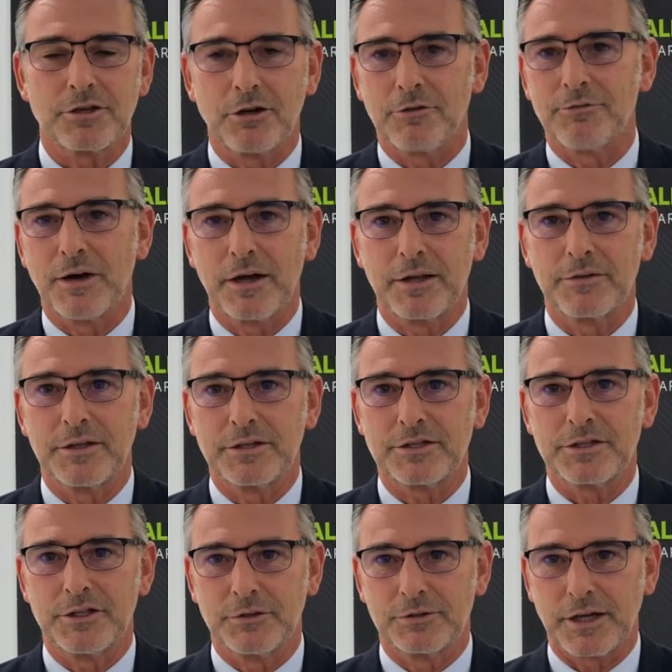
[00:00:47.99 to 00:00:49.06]
of
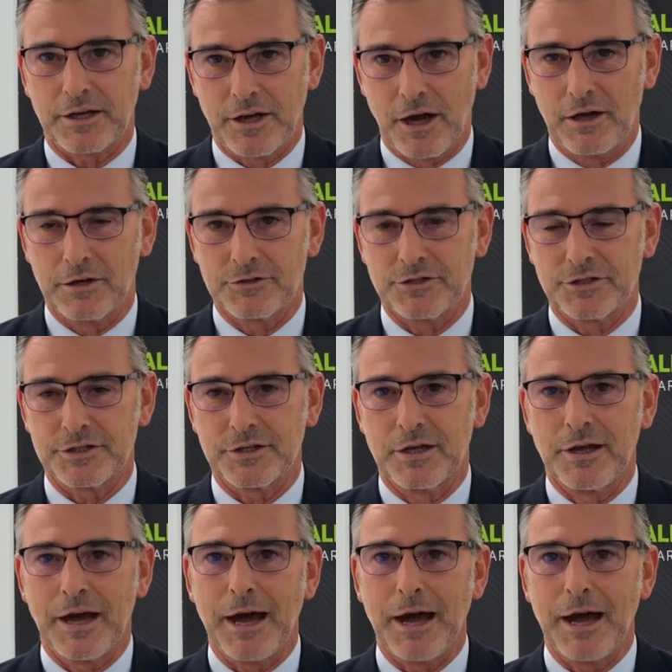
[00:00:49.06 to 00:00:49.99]
these new technologies.